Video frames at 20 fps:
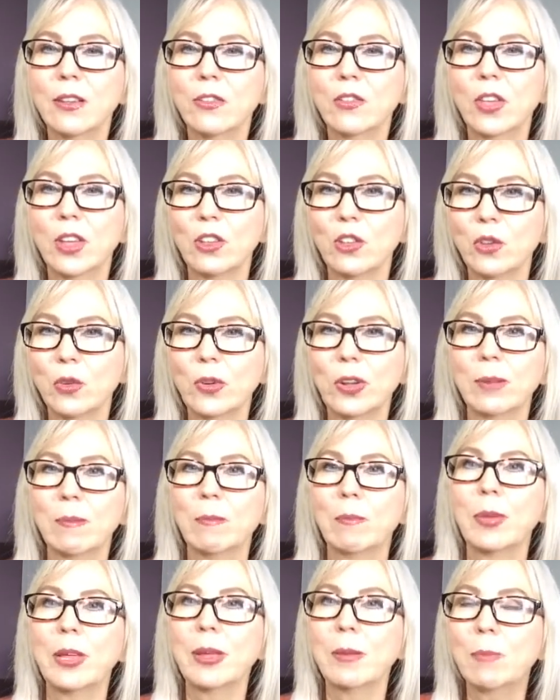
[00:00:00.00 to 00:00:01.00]
that you can
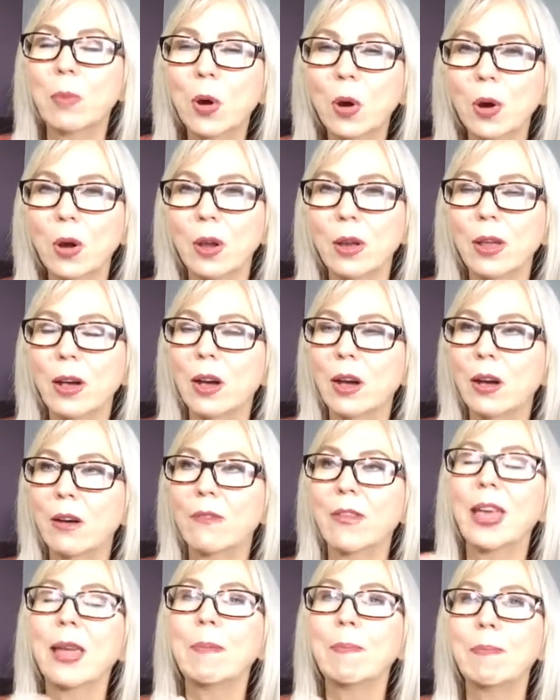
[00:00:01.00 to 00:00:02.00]
be part of
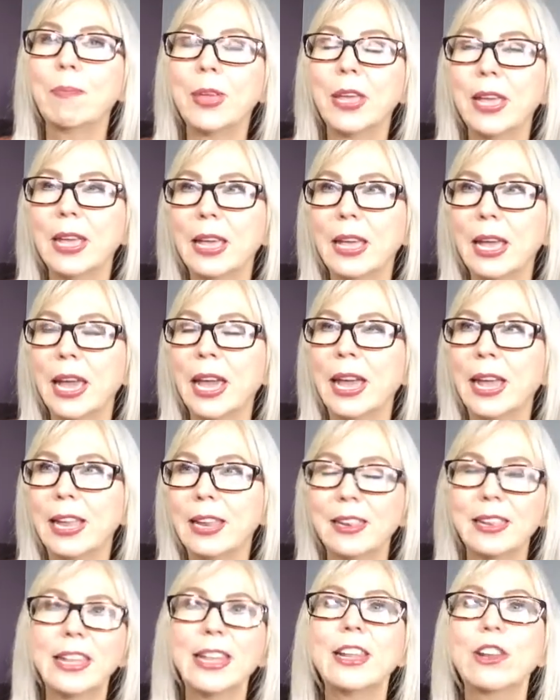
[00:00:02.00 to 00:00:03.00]
and be a
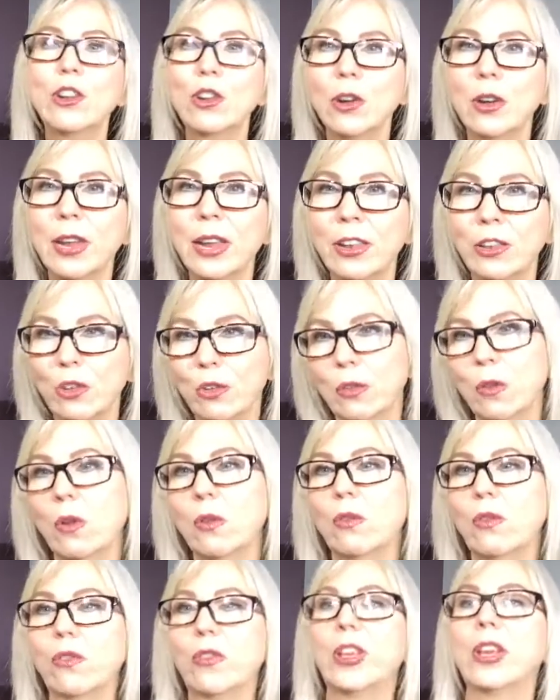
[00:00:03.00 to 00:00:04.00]
leader in your
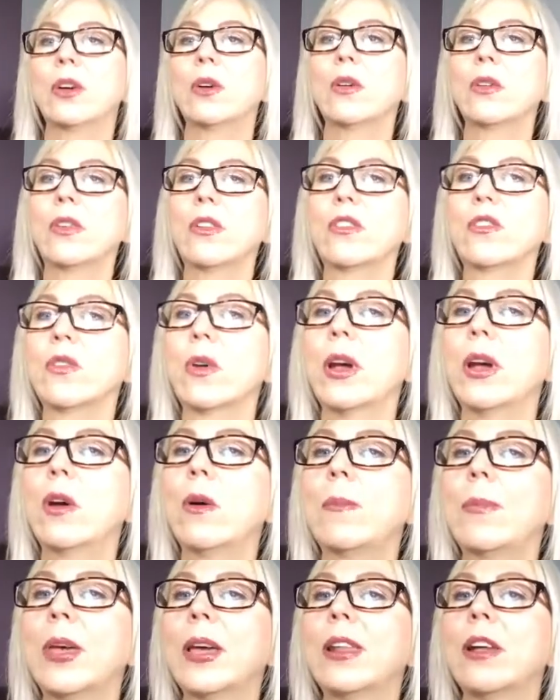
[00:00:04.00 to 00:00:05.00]
own field. So I
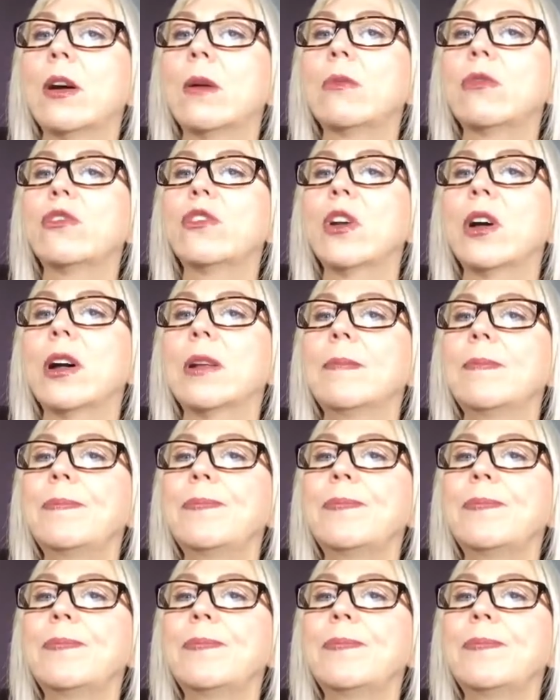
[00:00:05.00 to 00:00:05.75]
hope that helps, John.